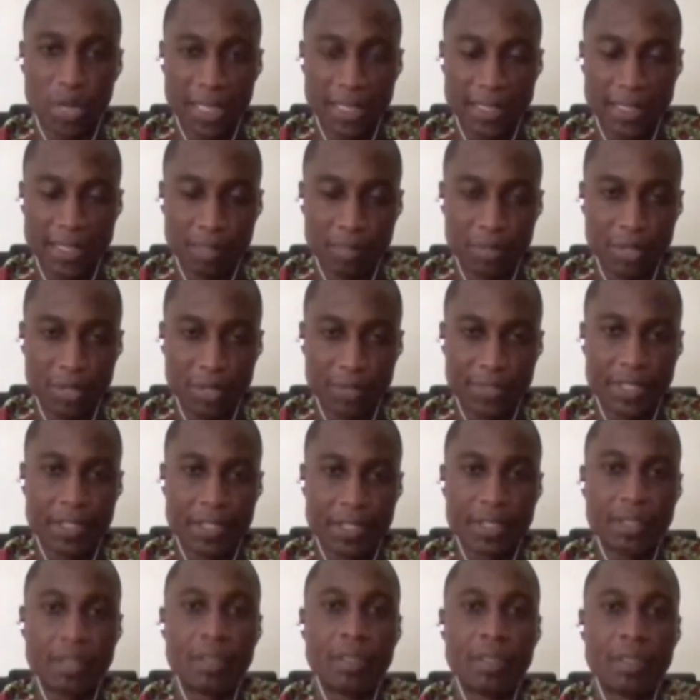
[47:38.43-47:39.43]
policy
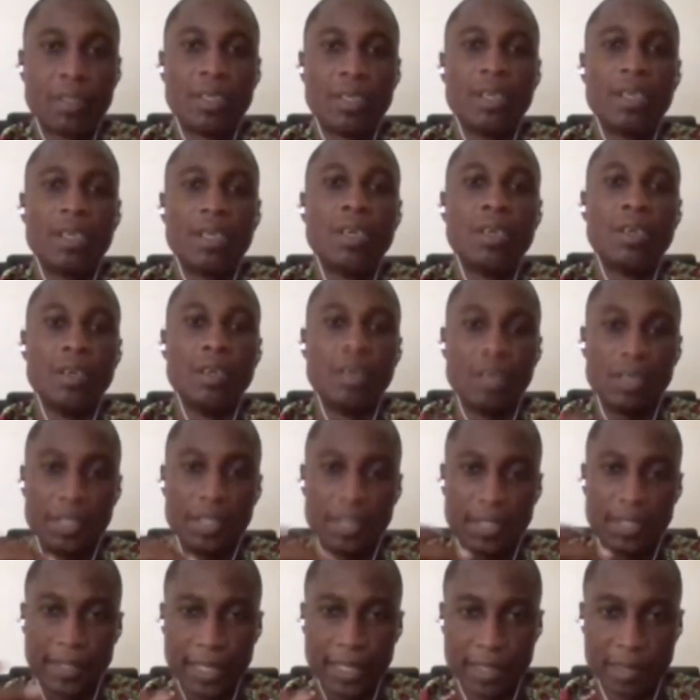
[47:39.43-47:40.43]
briefs,
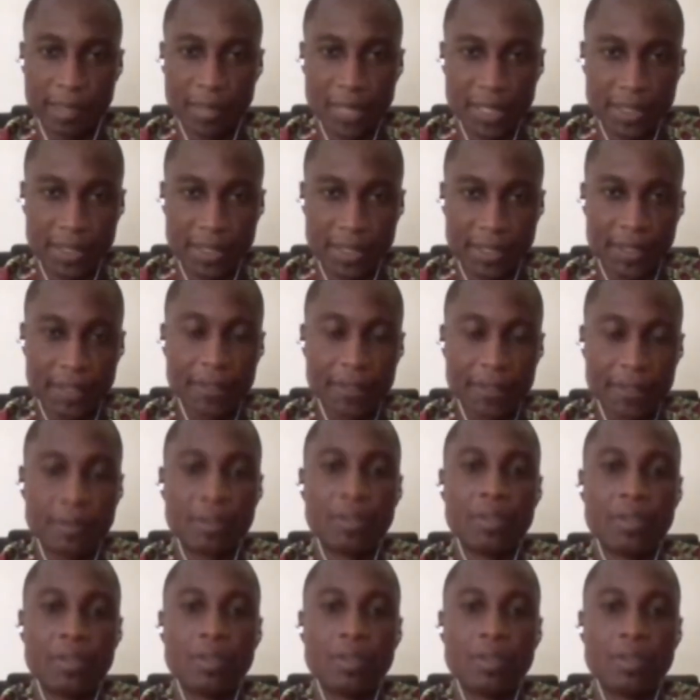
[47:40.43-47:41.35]
statements